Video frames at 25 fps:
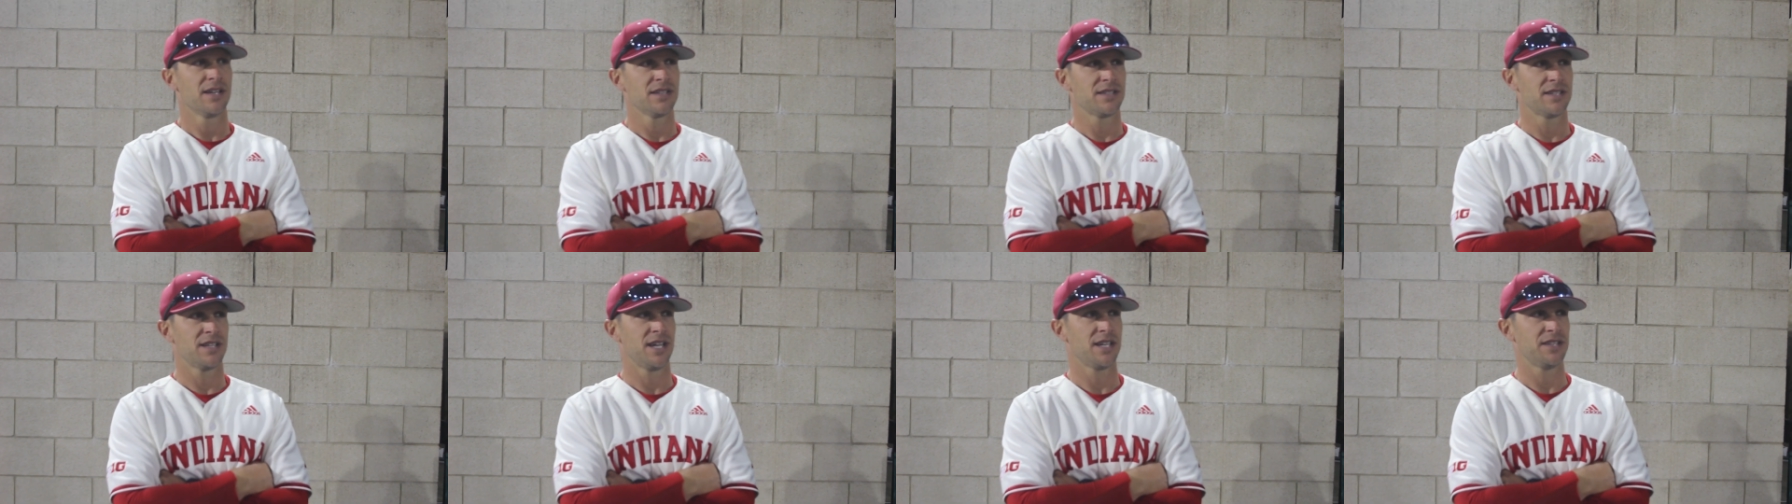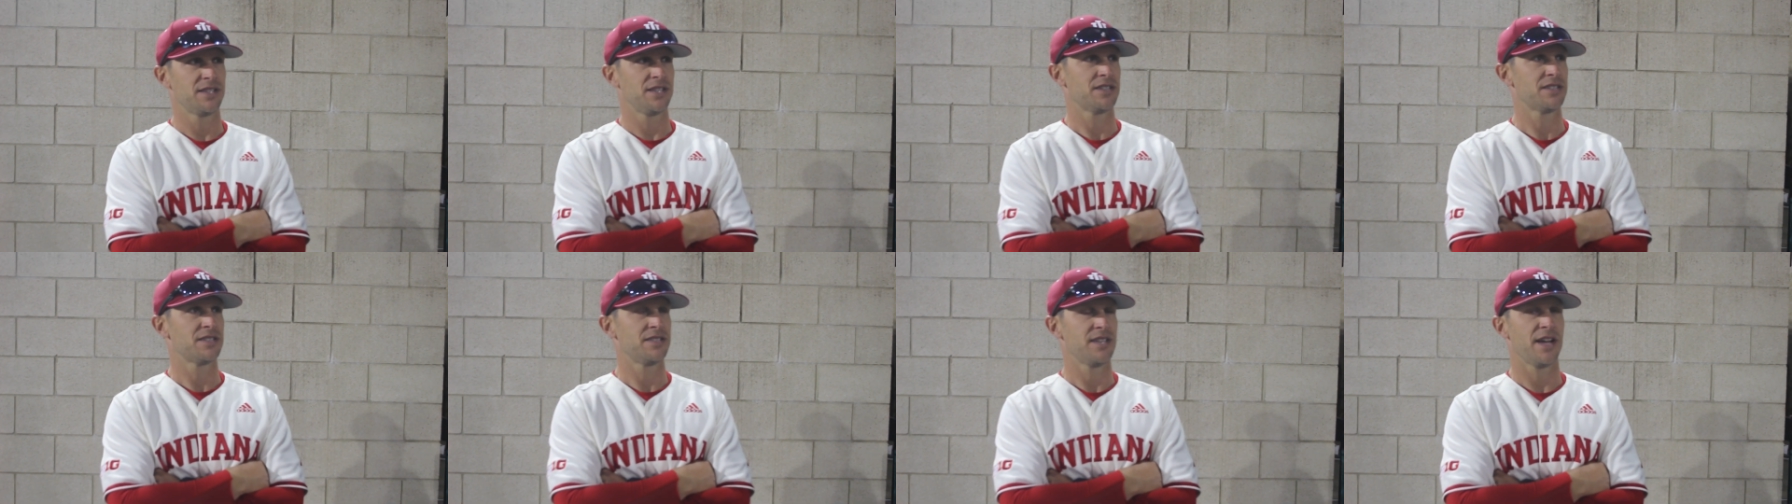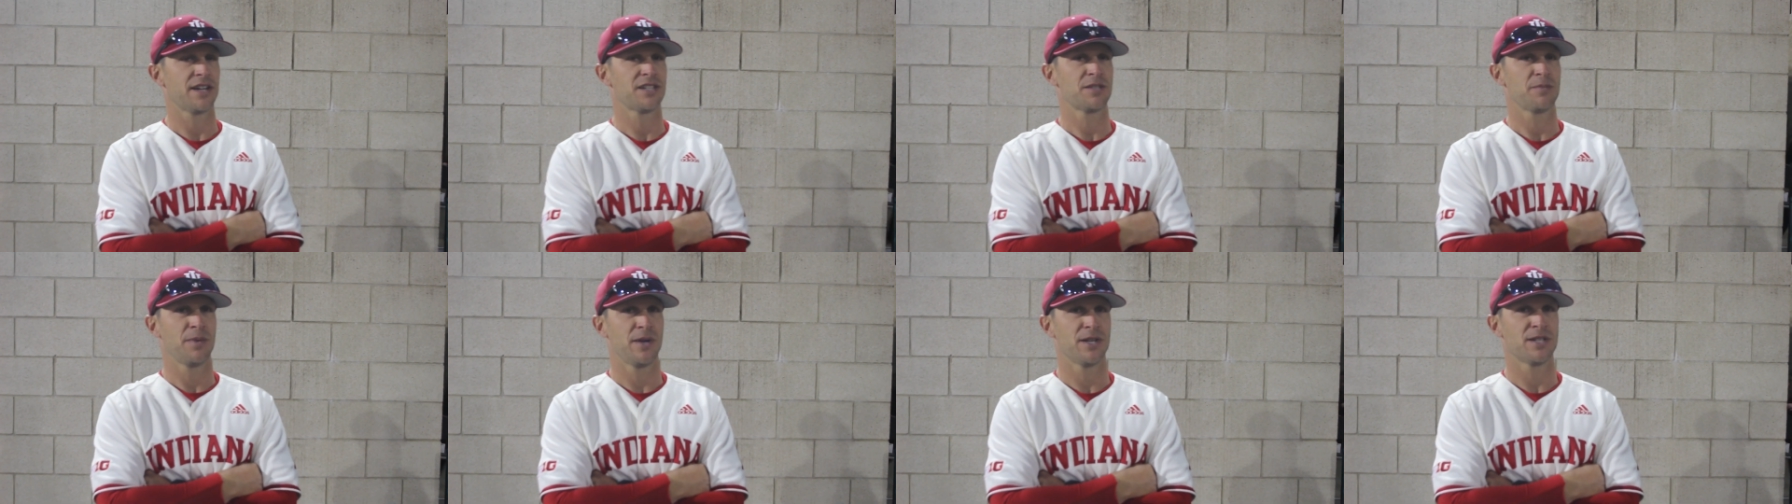to hit this
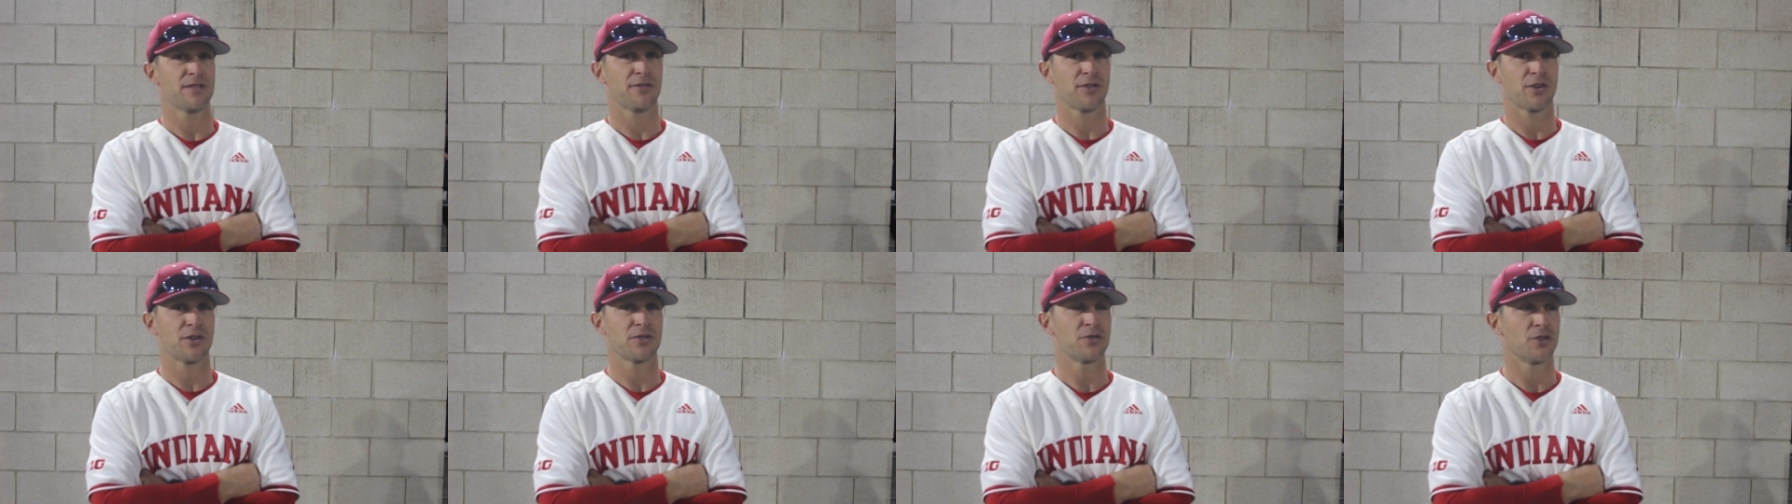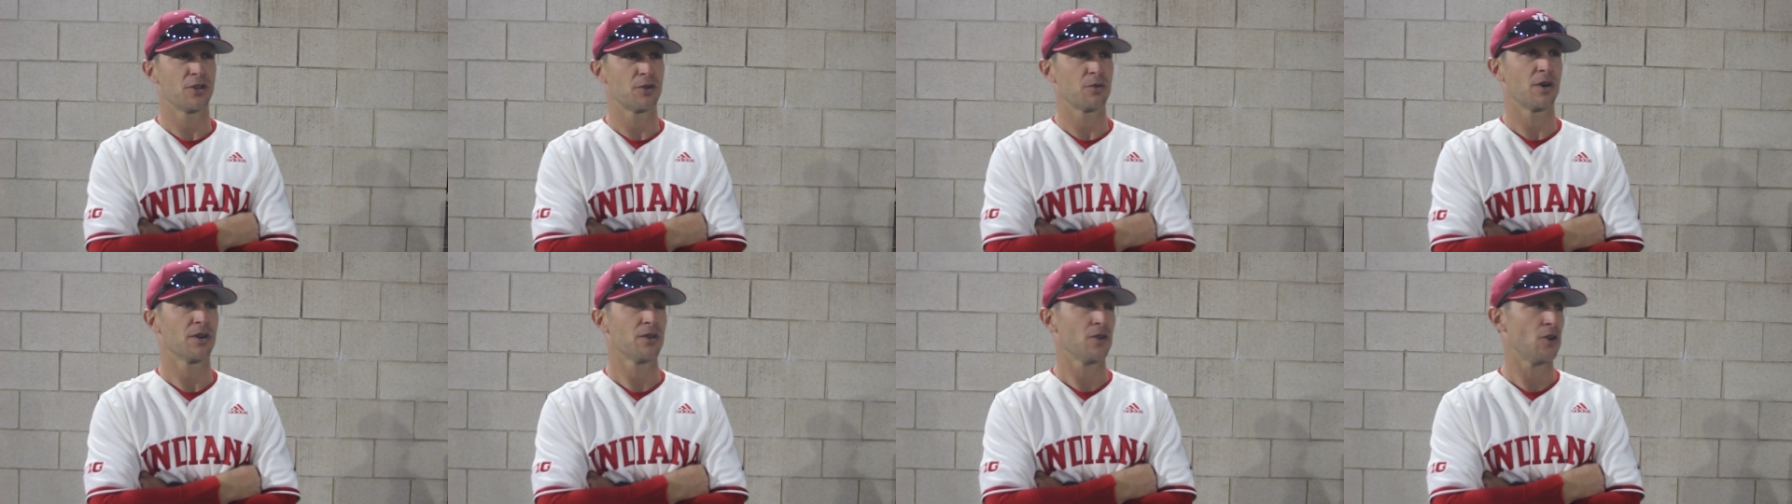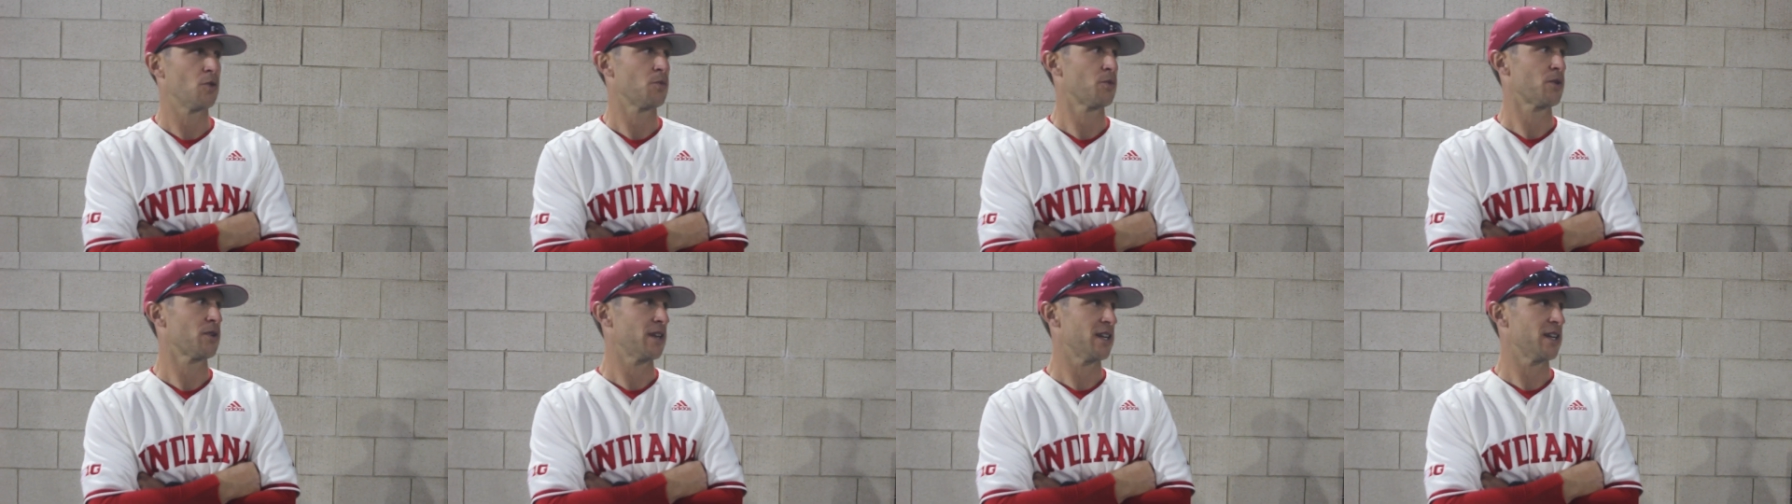next pitch for a two-run homer.